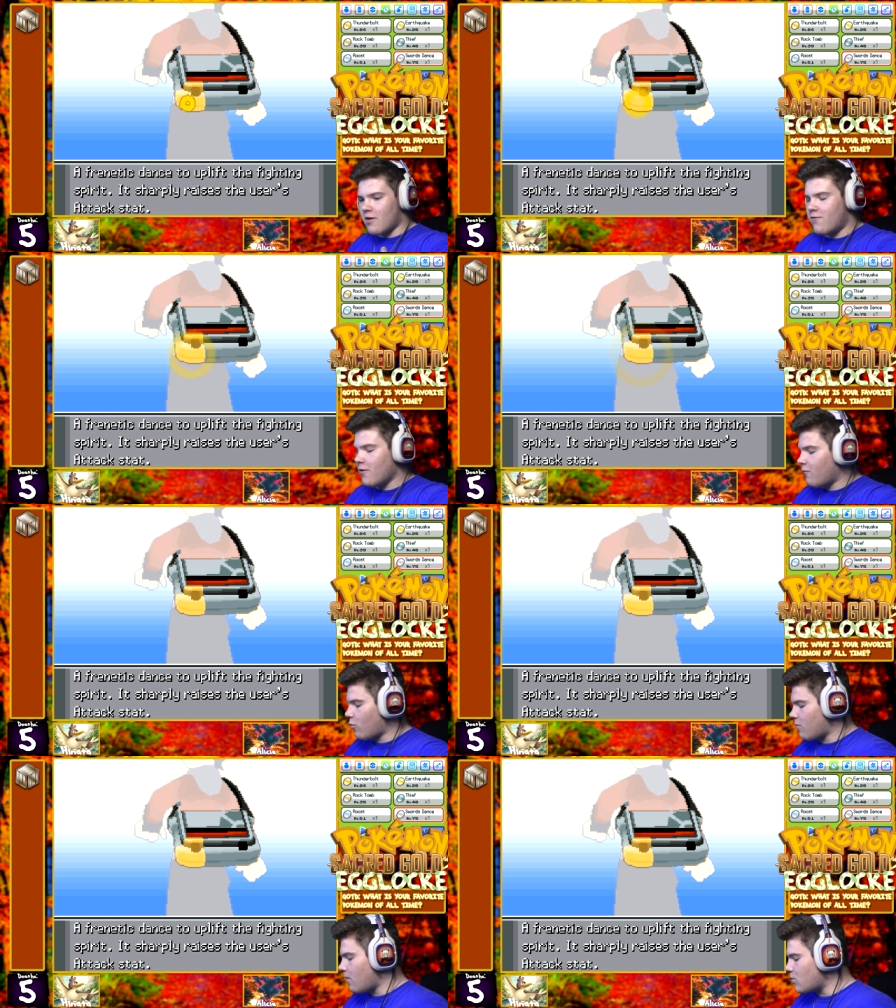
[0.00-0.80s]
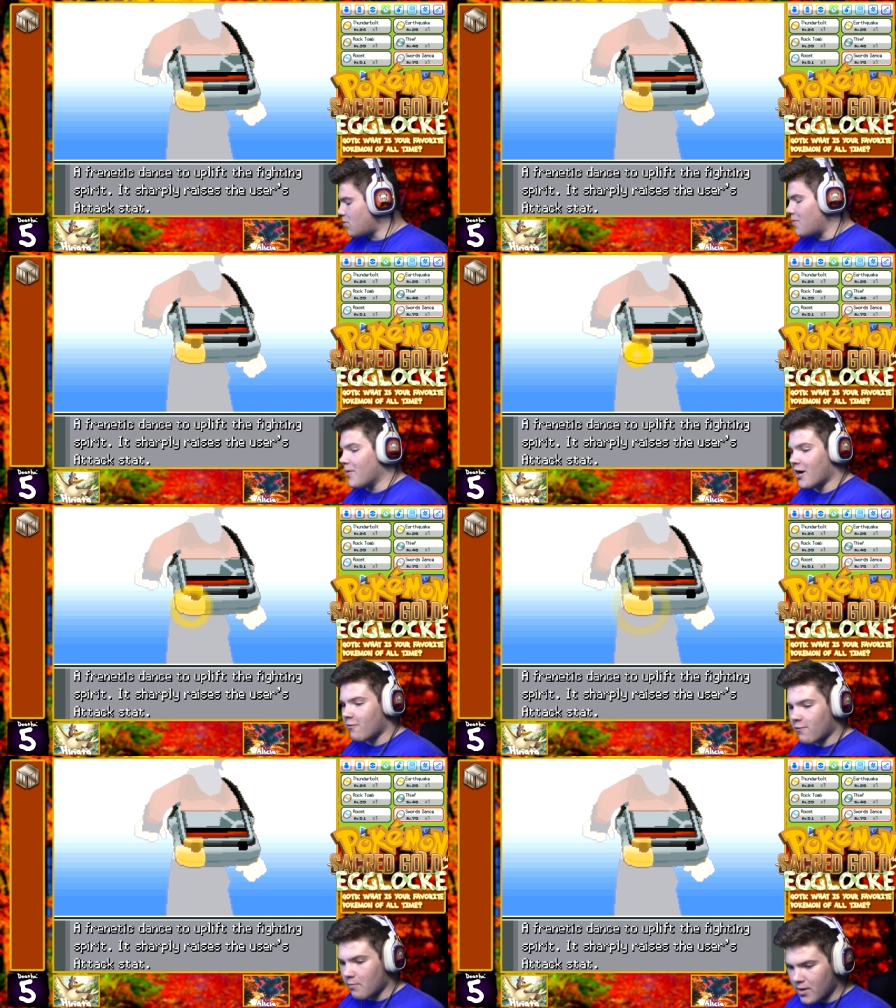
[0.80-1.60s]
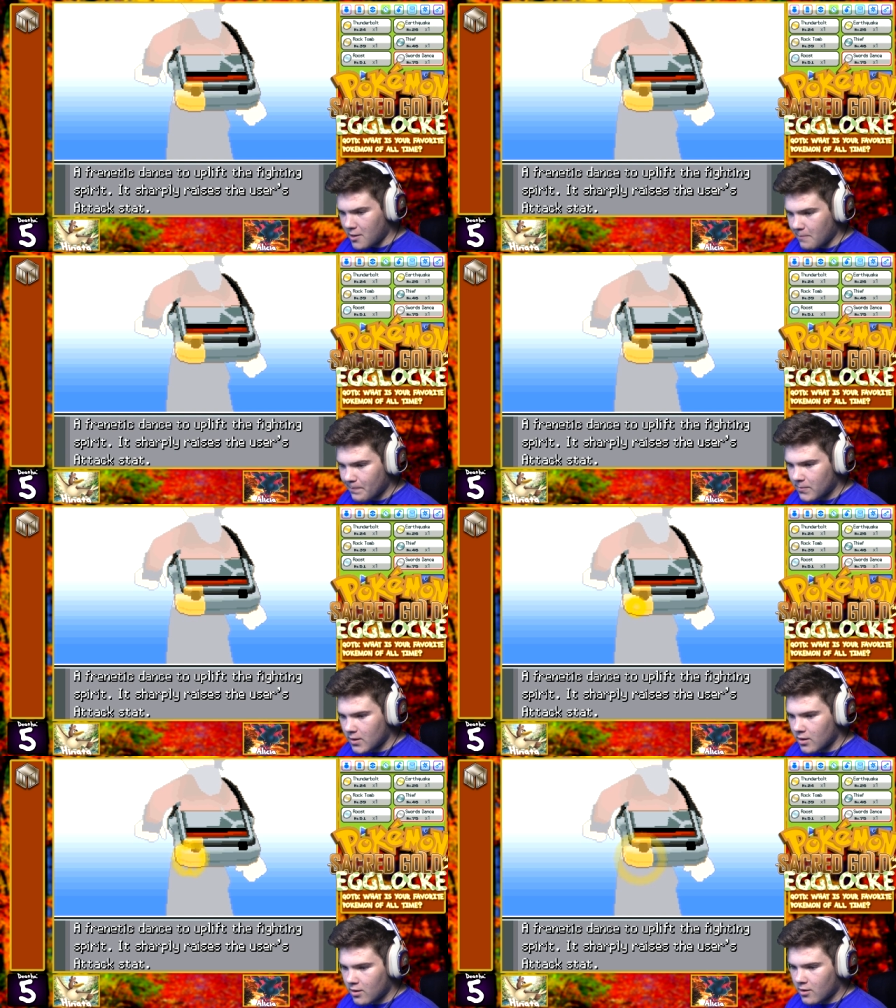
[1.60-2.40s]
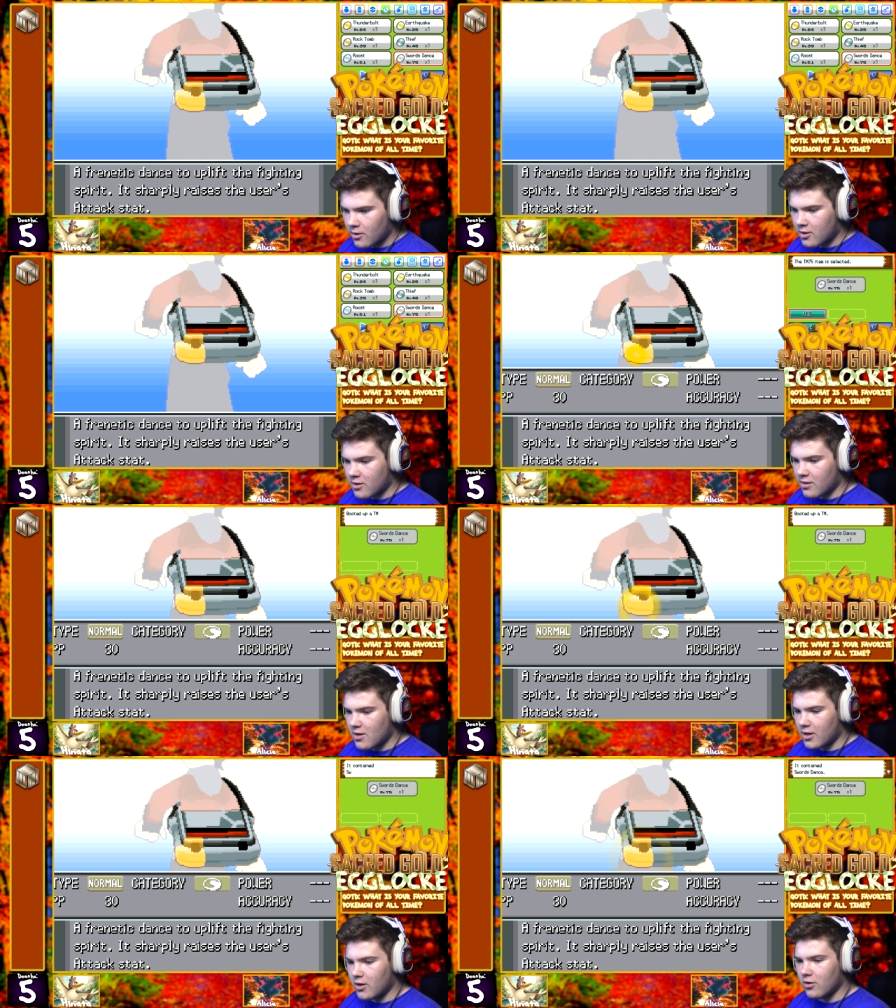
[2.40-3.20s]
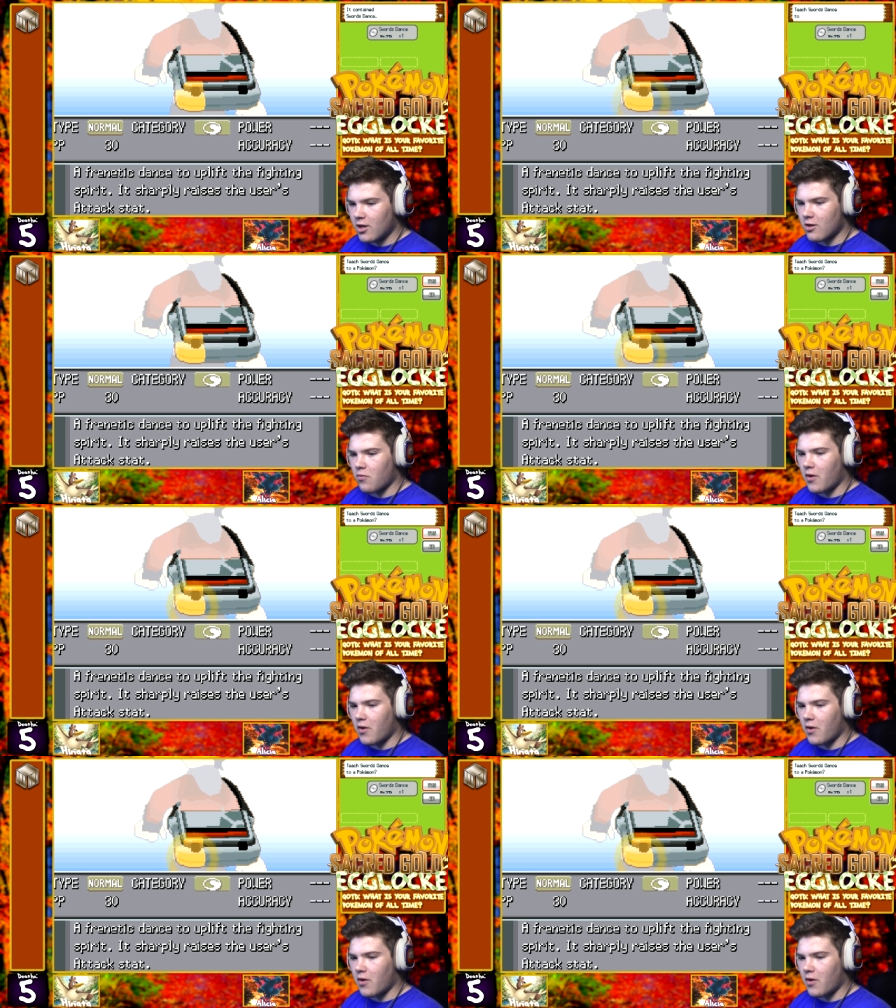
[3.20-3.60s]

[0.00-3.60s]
I feel force palm would be better for me because it's not nearly as